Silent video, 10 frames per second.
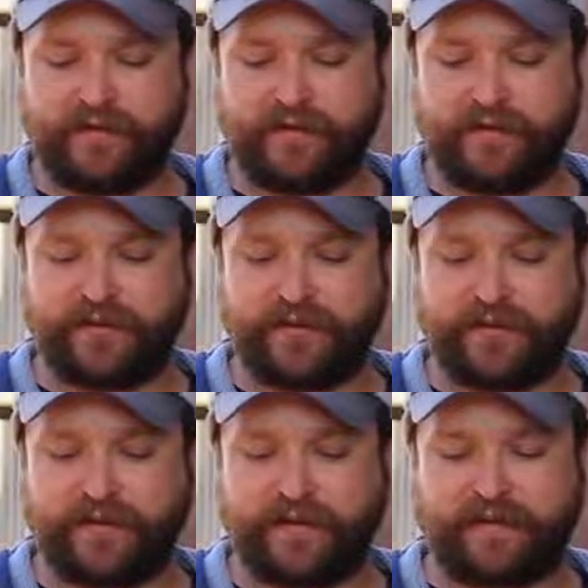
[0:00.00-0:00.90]
It's kind
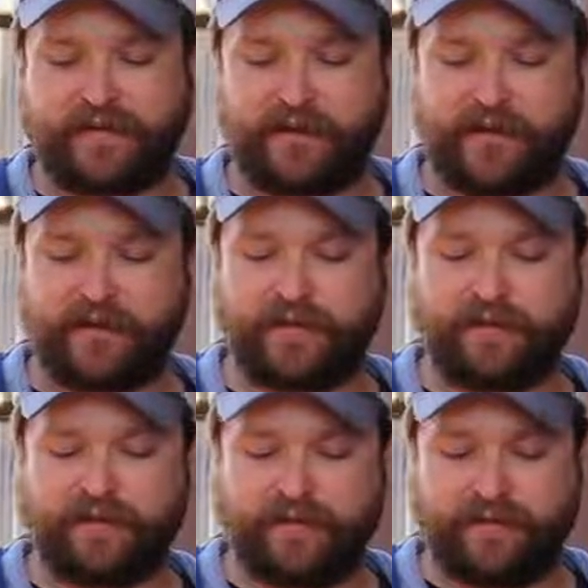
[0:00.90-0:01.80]
of that garnet,
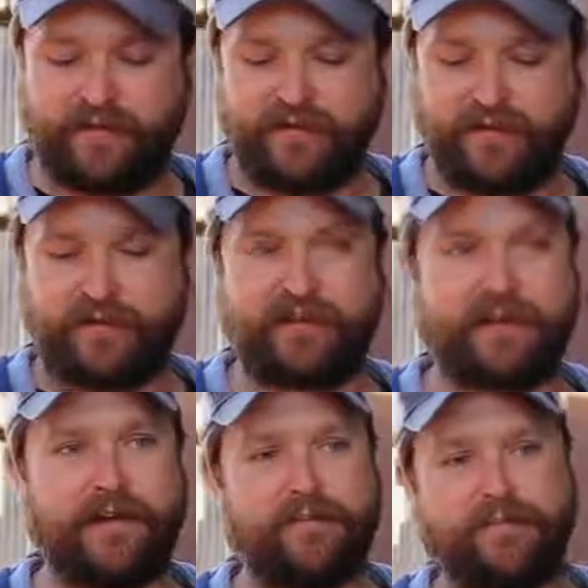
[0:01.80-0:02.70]

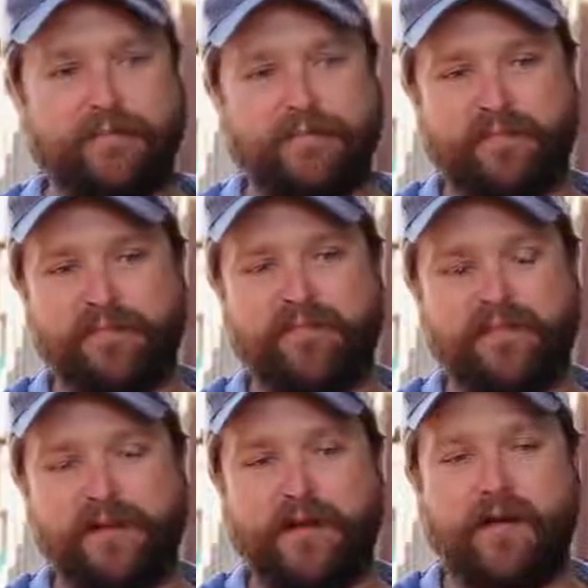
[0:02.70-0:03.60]
kind of
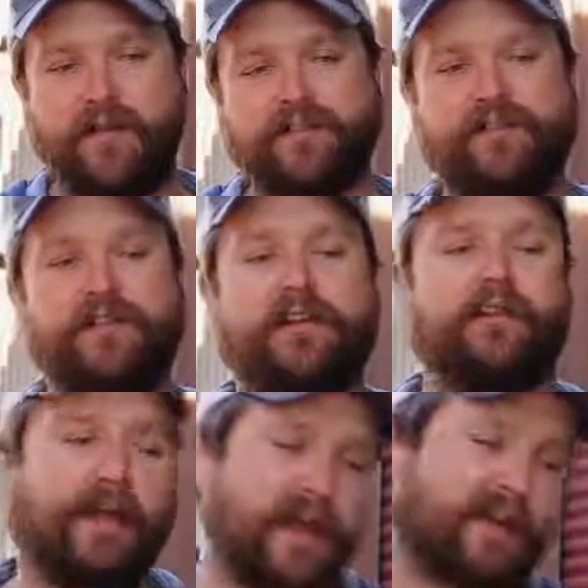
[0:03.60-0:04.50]
almost a little
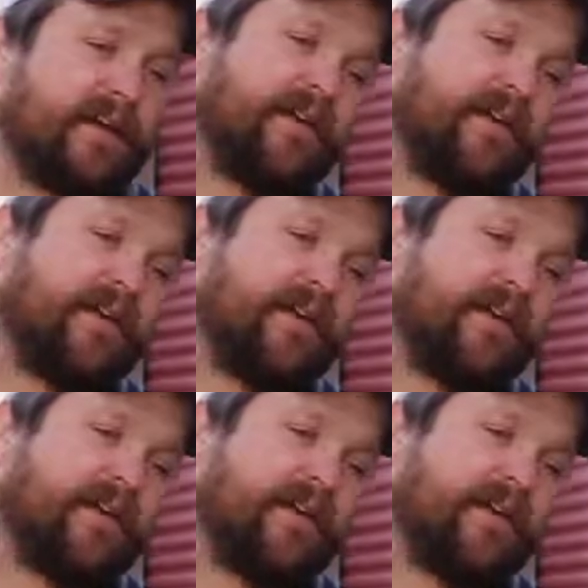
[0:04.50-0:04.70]
lighter.